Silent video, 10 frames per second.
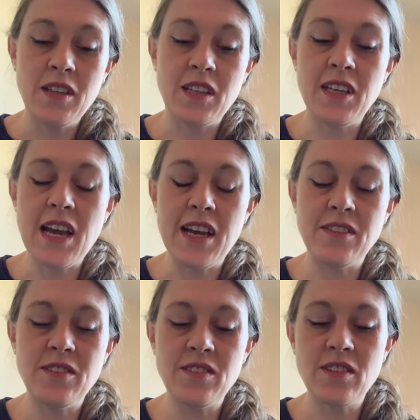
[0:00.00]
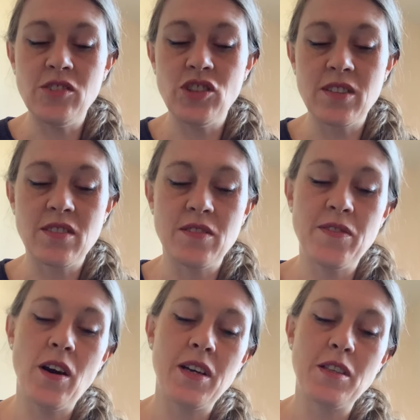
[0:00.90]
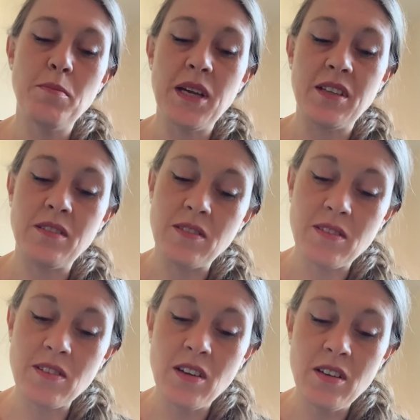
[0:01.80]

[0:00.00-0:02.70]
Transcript: the ends justify the means.